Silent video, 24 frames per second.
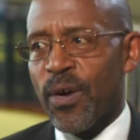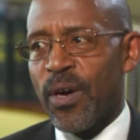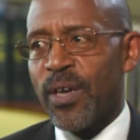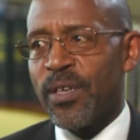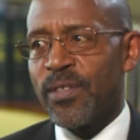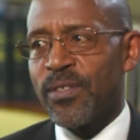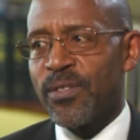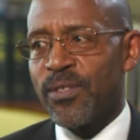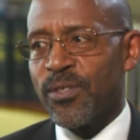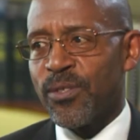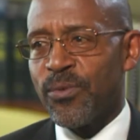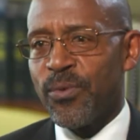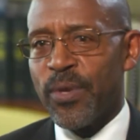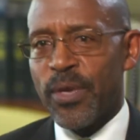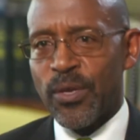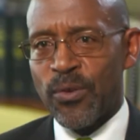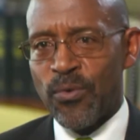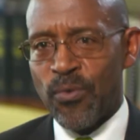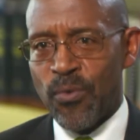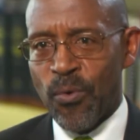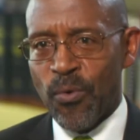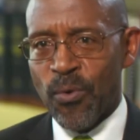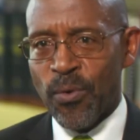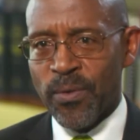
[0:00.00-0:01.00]
us to
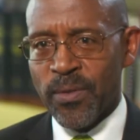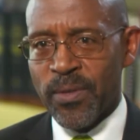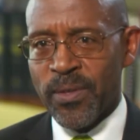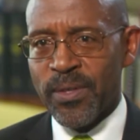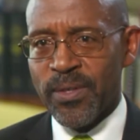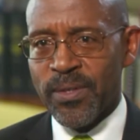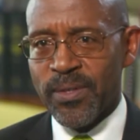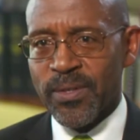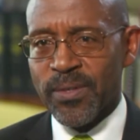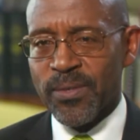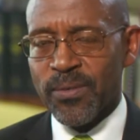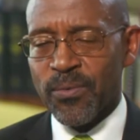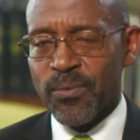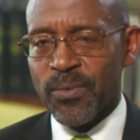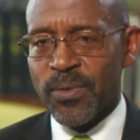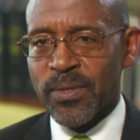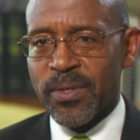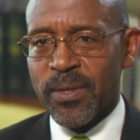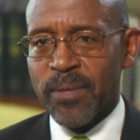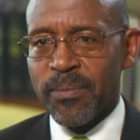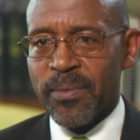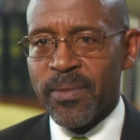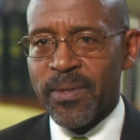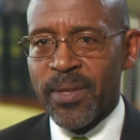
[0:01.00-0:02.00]
ignore this was
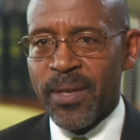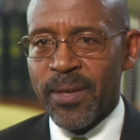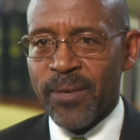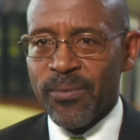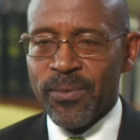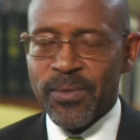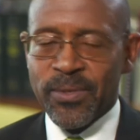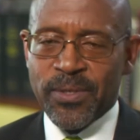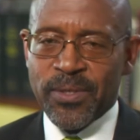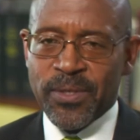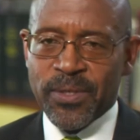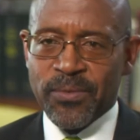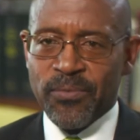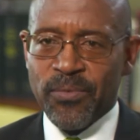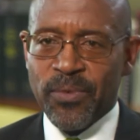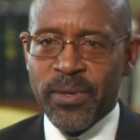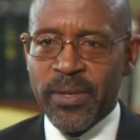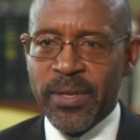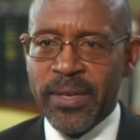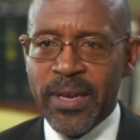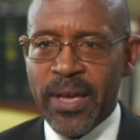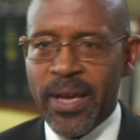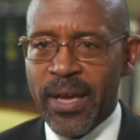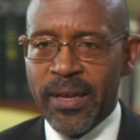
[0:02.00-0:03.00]
something that was just
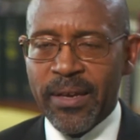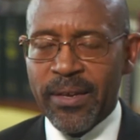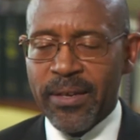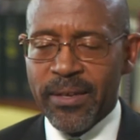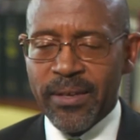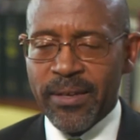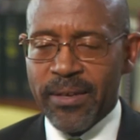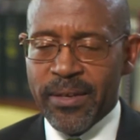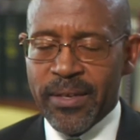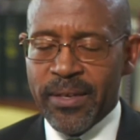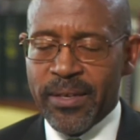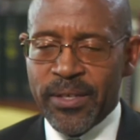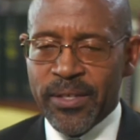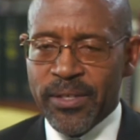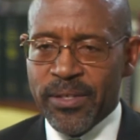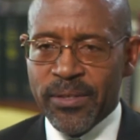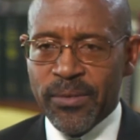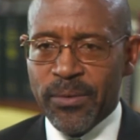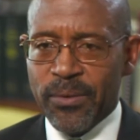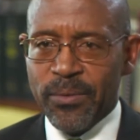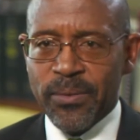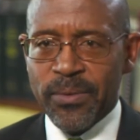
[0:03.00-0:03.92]
really not an issue.